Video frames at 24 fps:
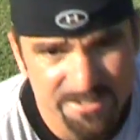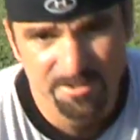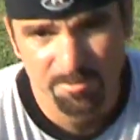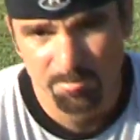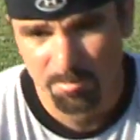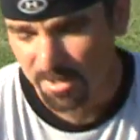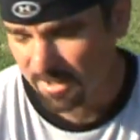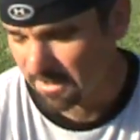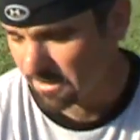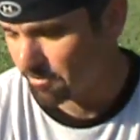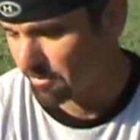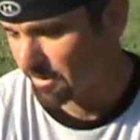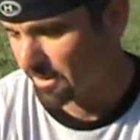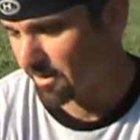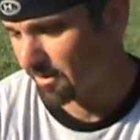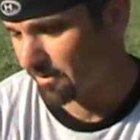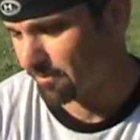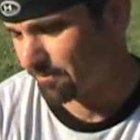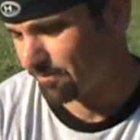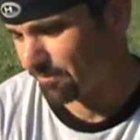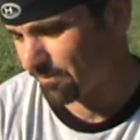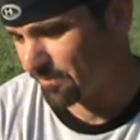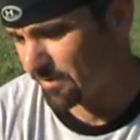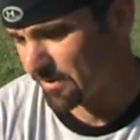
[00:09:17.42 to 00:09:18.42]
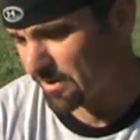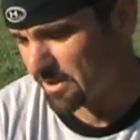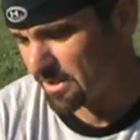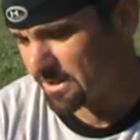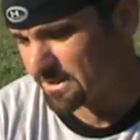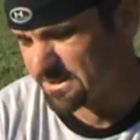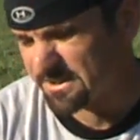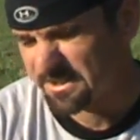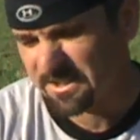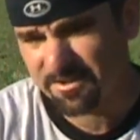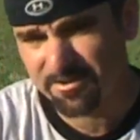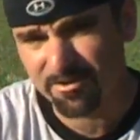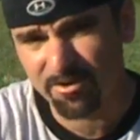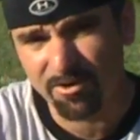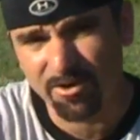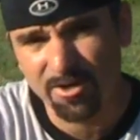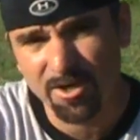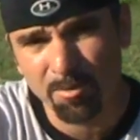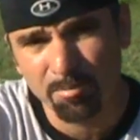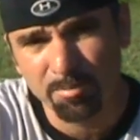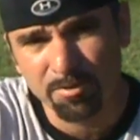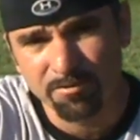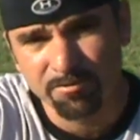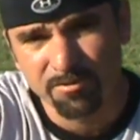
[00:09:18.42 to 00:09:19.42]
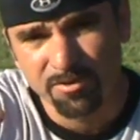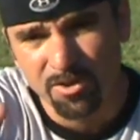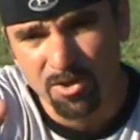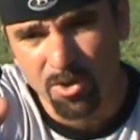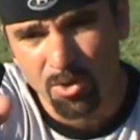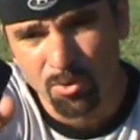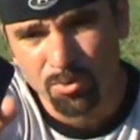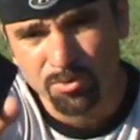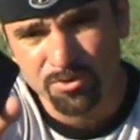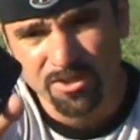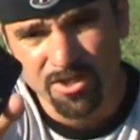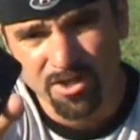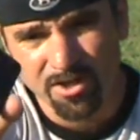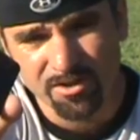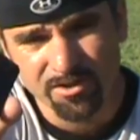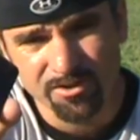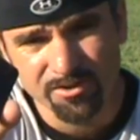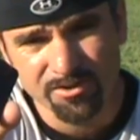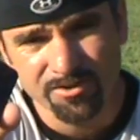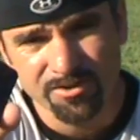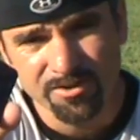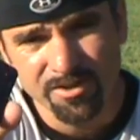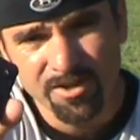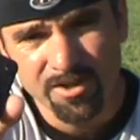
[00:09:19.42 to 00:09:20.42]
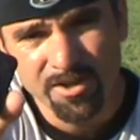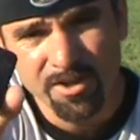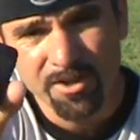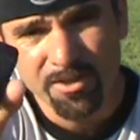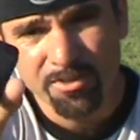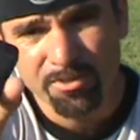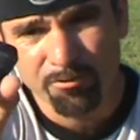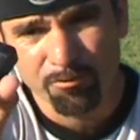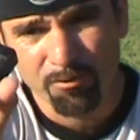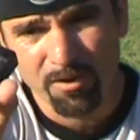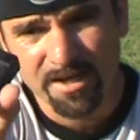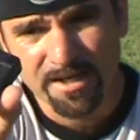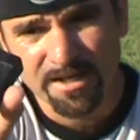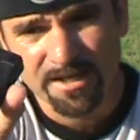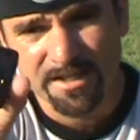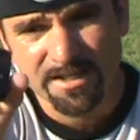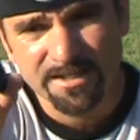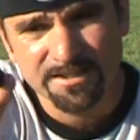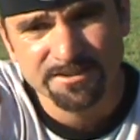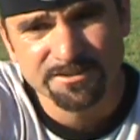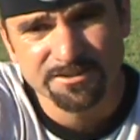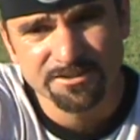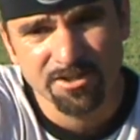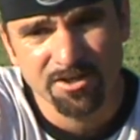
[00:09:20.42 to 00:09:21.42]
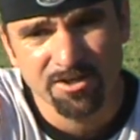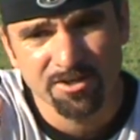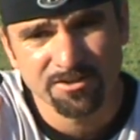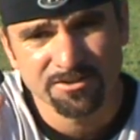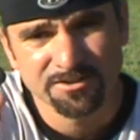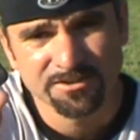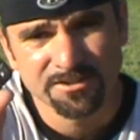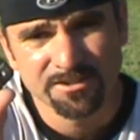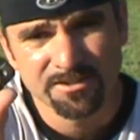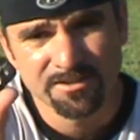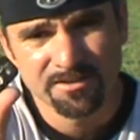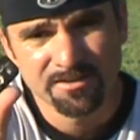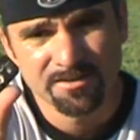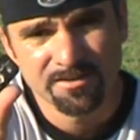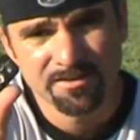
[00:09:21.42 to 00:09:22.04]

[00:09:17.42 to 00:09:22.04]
at the MightyMount, you can see there are a couple of gold colored threaded inserts,